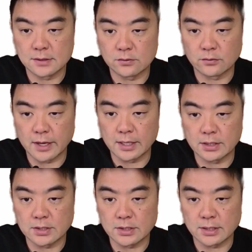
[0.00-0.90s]

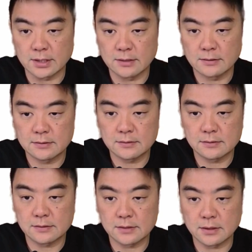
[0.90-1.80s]
range here.
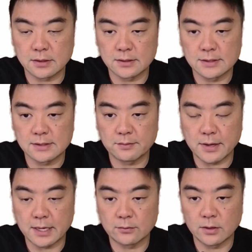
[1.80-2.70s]
So this is the
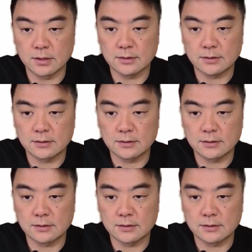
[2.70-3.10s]
main one,